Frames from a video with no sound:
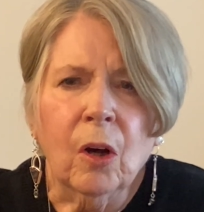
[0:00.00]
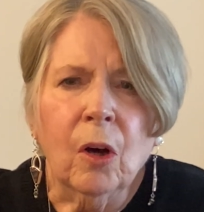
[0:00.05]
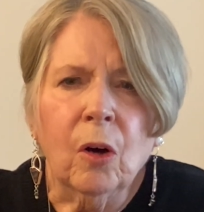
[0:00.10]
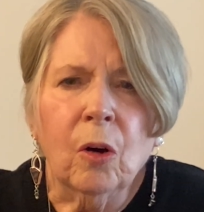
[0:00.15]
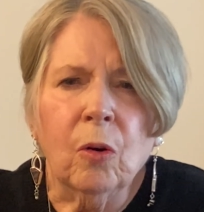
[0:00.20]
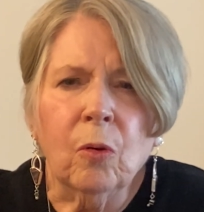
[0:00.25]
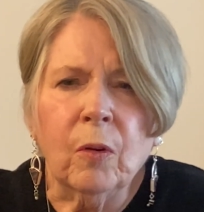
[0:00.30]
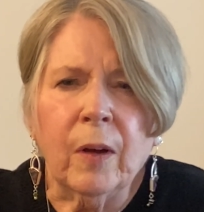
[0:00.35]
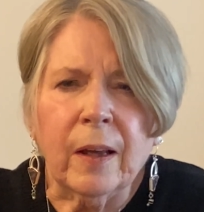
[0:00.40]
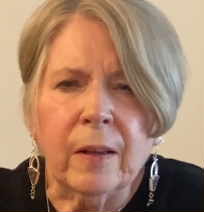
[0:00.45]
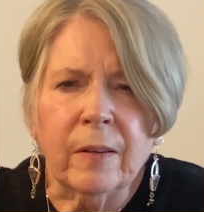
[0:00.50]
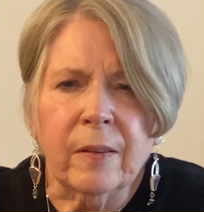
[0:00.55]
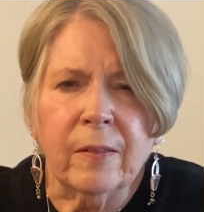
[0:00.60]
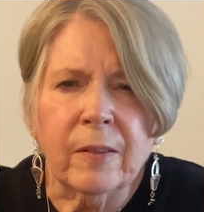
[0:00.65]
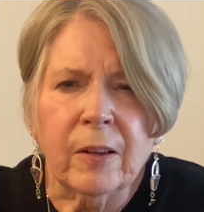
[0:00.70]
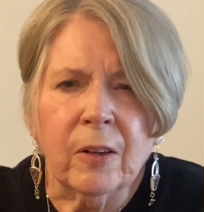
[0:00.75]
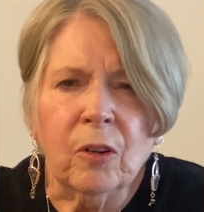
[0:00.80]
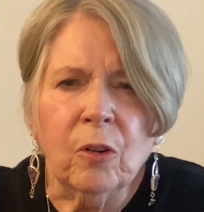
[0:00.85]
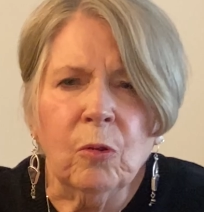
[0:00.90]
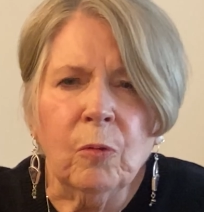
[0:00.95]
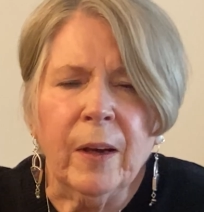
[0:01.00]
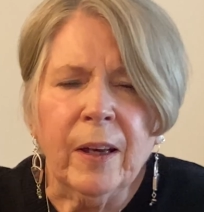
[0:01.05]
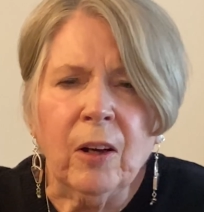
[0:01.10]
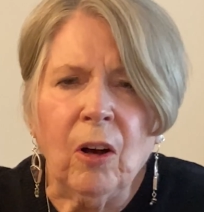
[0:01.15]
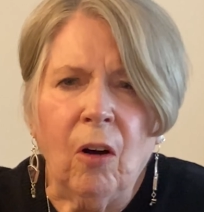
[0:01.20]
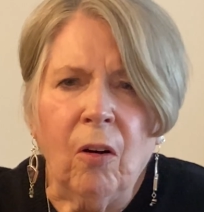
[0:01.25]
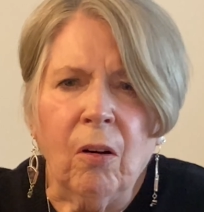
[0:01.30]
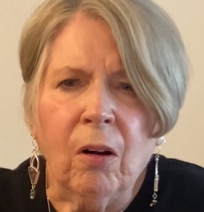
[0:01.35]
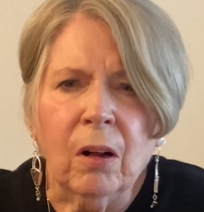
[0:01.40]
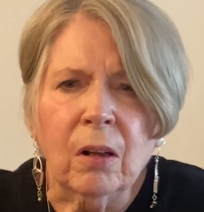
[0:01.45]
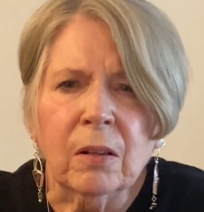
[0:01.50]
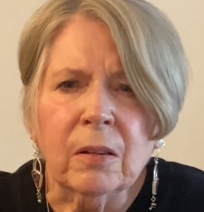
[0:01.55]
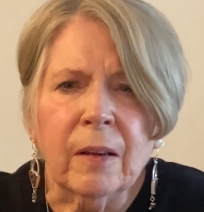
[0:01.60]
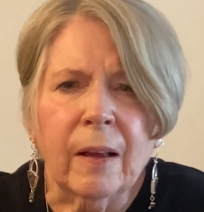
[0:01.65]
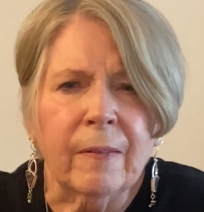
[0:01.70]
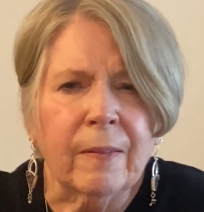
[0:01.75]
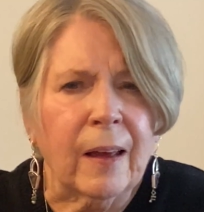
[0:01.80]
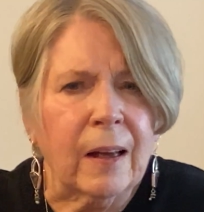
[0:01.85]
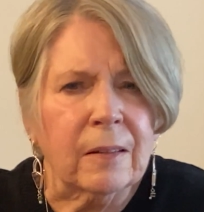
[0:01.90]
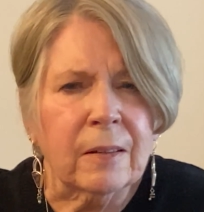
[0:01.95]
who can still recall
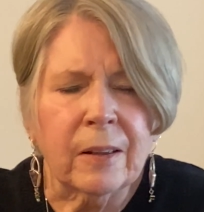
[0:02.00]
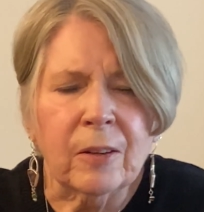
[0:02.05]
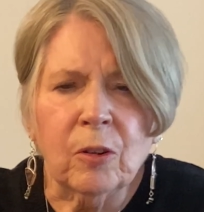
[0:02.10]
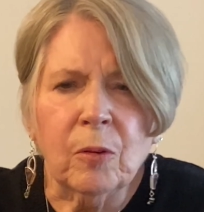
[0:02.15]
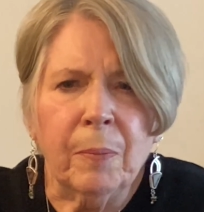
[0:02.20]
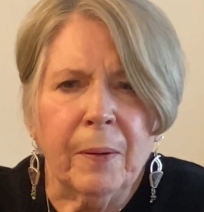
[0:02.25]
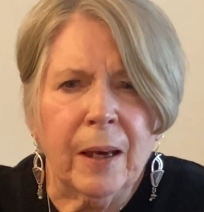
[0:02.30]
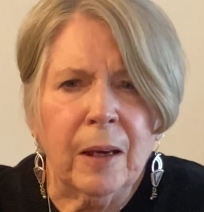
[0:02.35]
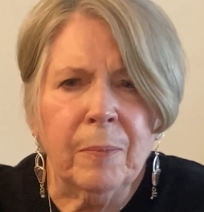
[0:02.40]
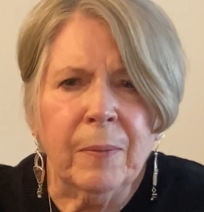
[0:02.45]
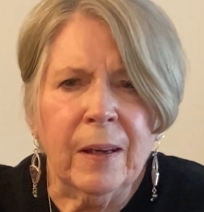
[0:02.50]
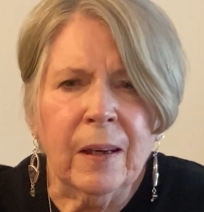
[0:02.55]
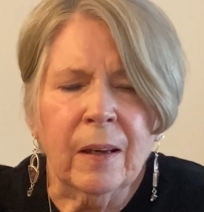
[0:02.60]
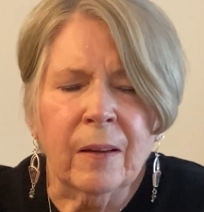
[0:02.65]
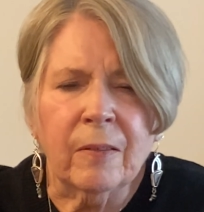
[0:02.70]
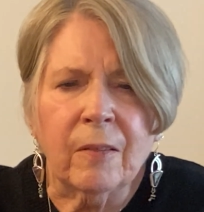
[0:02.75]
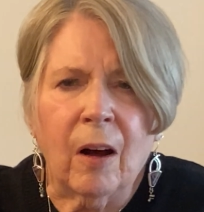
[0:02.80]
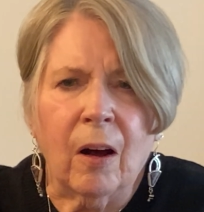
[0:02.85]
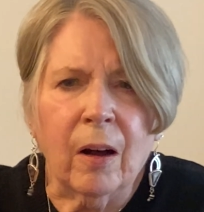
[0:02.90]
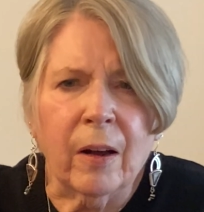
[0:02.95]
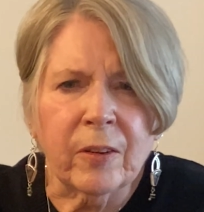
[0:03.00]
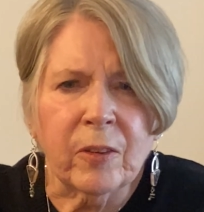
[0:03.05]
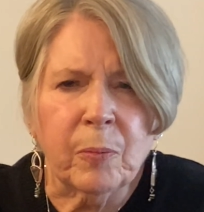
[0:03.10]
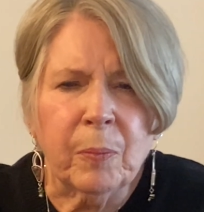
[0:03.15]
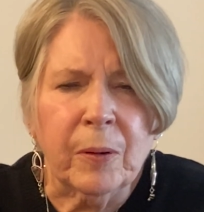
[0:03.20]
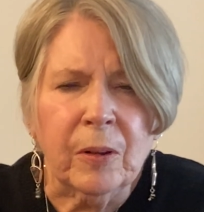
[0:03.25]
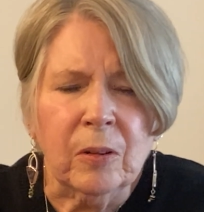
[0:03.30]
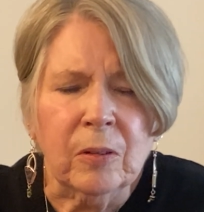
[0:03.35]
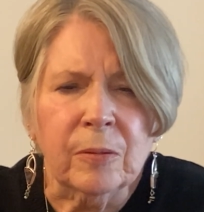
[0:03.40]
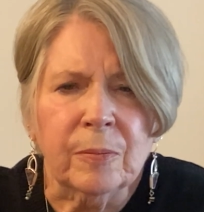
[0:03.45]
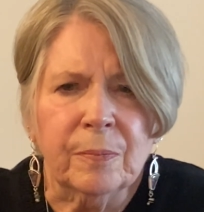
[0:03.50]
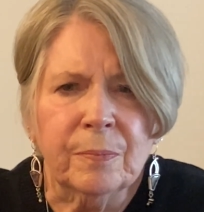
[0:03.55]
that little baby in the hospital,